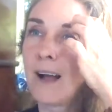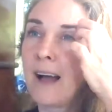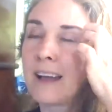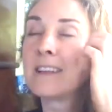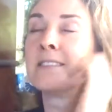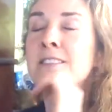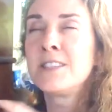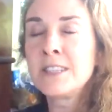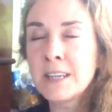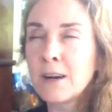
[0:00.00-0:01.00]
I had
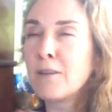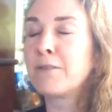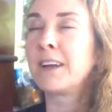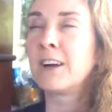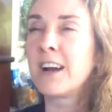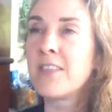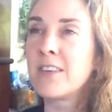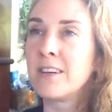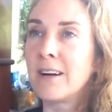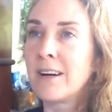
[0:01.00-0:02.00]
zero fear in
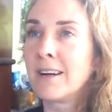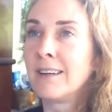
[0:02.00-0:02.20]
the dark.